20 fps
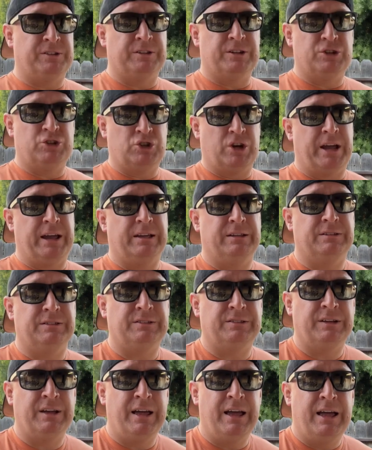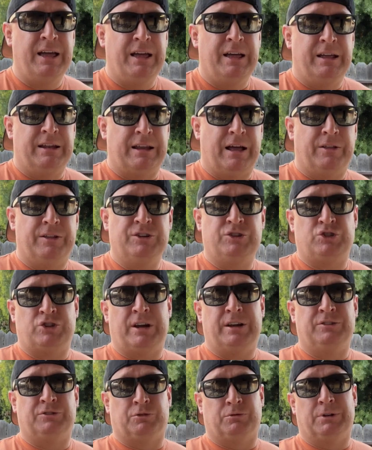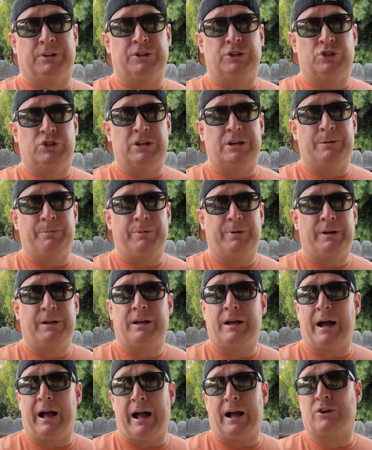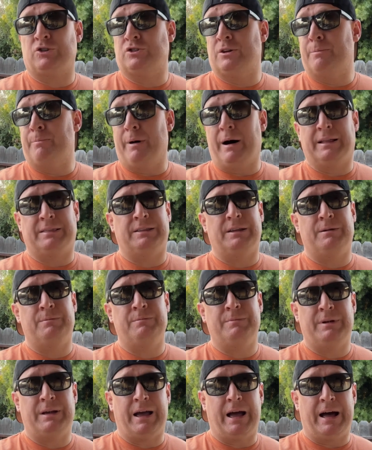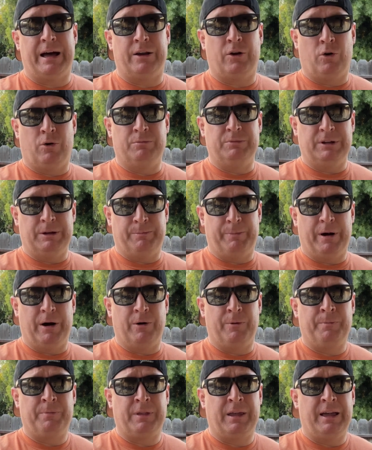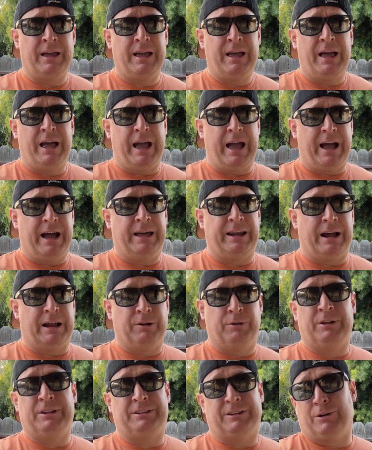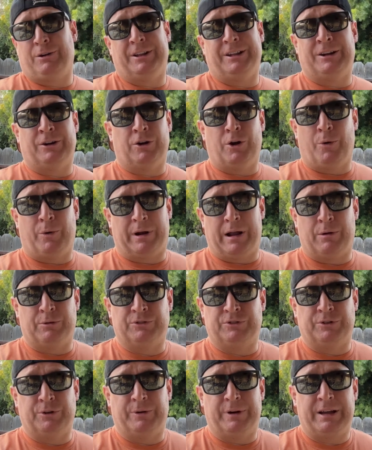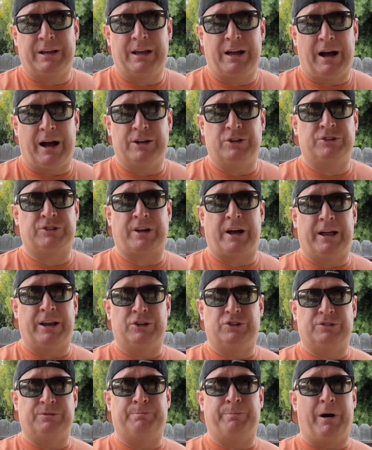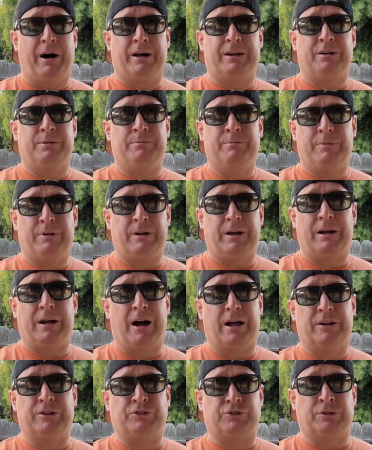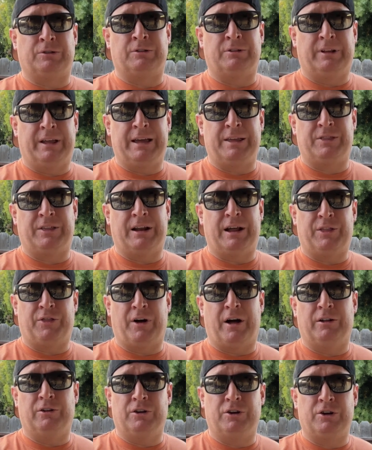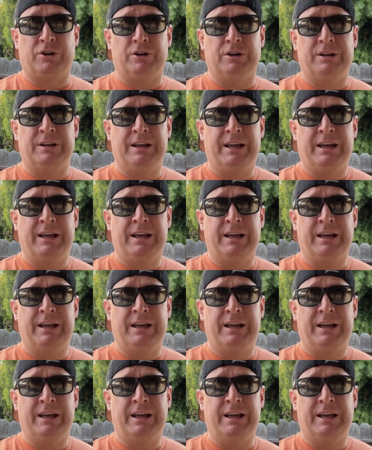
the chains. Now these chains are really cheap. I actually bought them at Home Depot and I really didn't know what I was doing. I just kind of bought them and got a certain length that I thought looked good,